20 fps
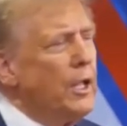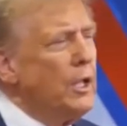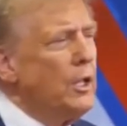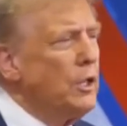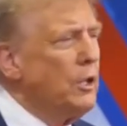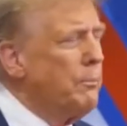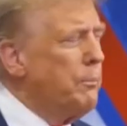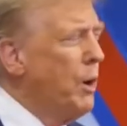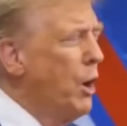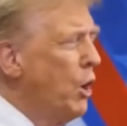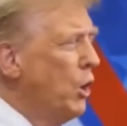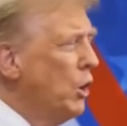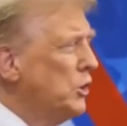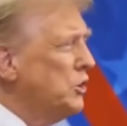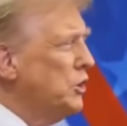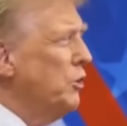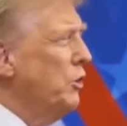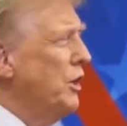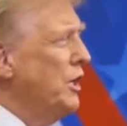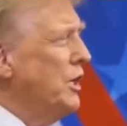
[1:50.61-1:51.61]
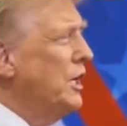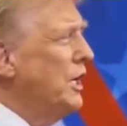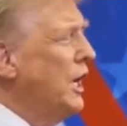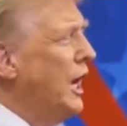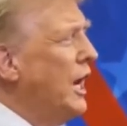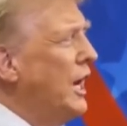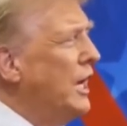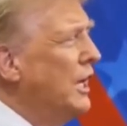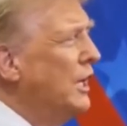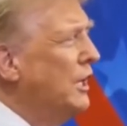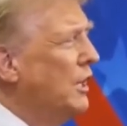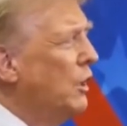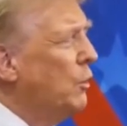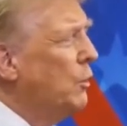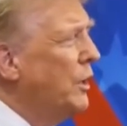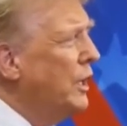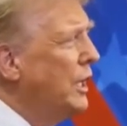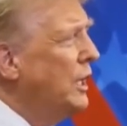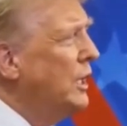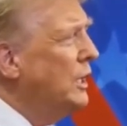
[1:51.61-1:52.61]
The polls are indicating that
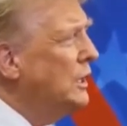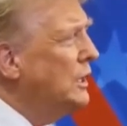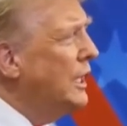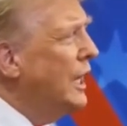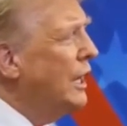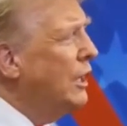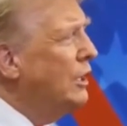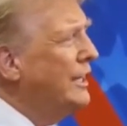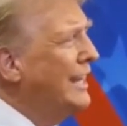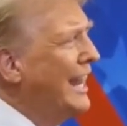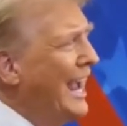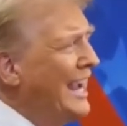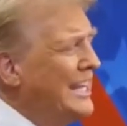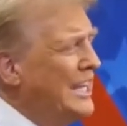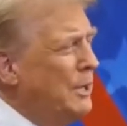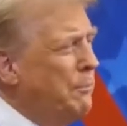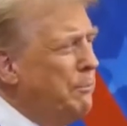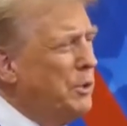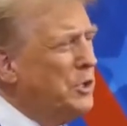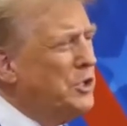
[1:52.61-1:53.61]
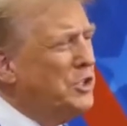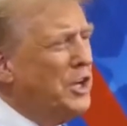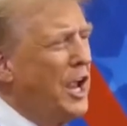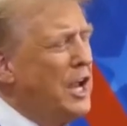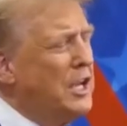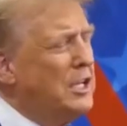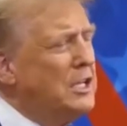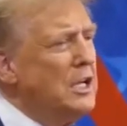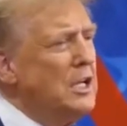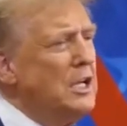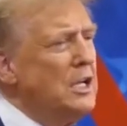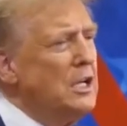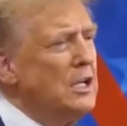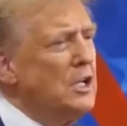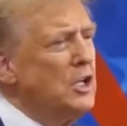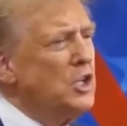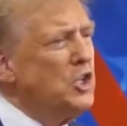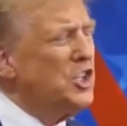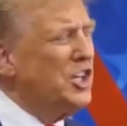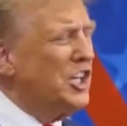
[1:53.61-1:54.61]
we got 90%,
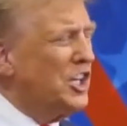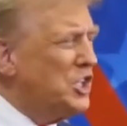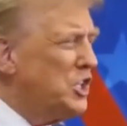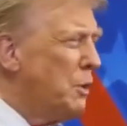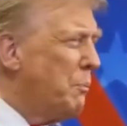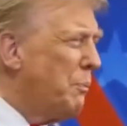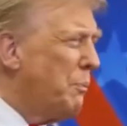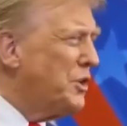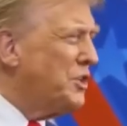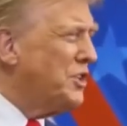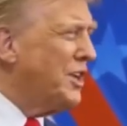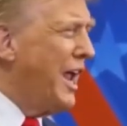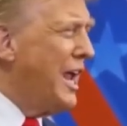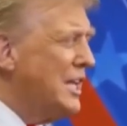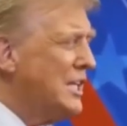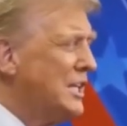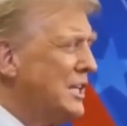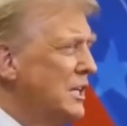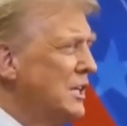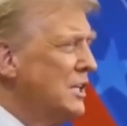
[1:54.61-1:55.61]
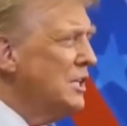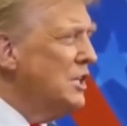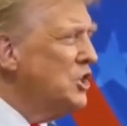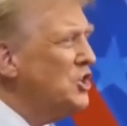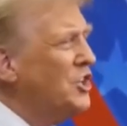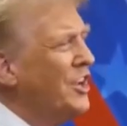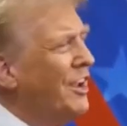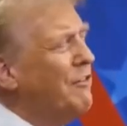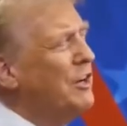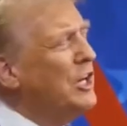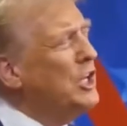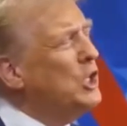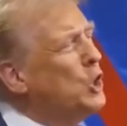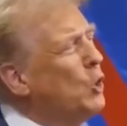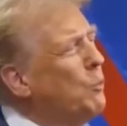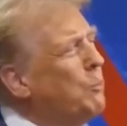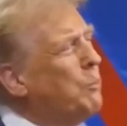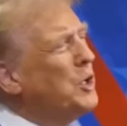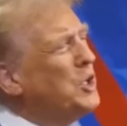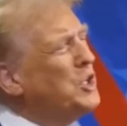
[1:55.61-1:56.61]
60%, 72%,
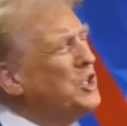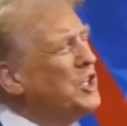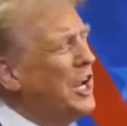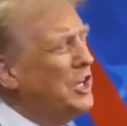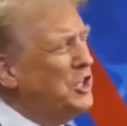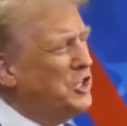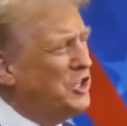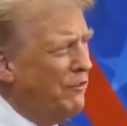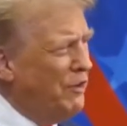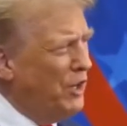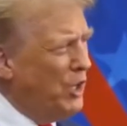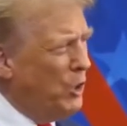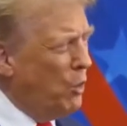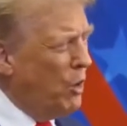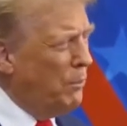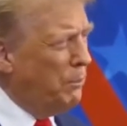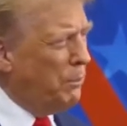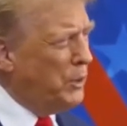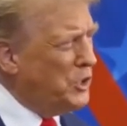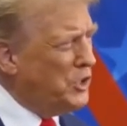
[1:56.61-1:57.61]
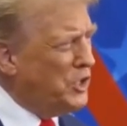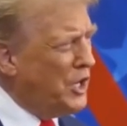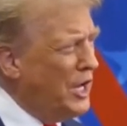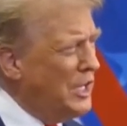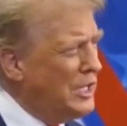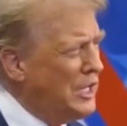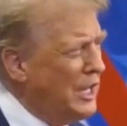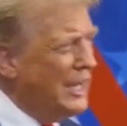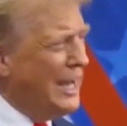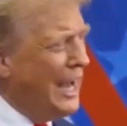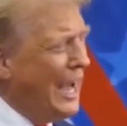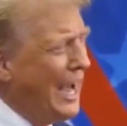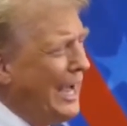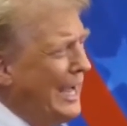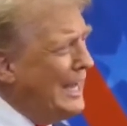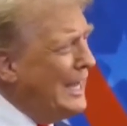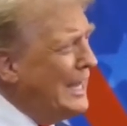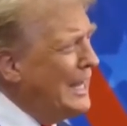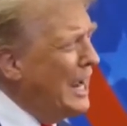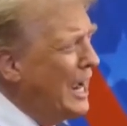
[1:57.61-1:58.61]
71%, and
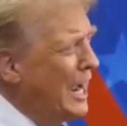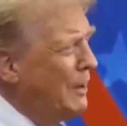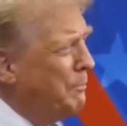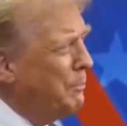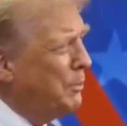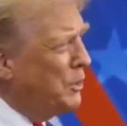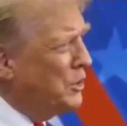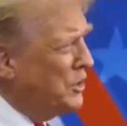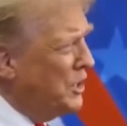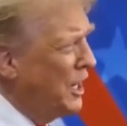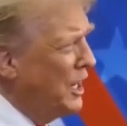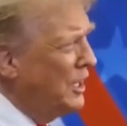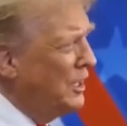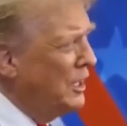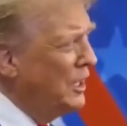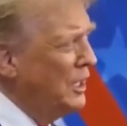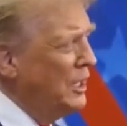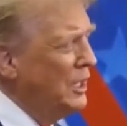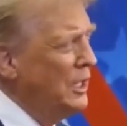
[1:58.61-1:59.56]
89%.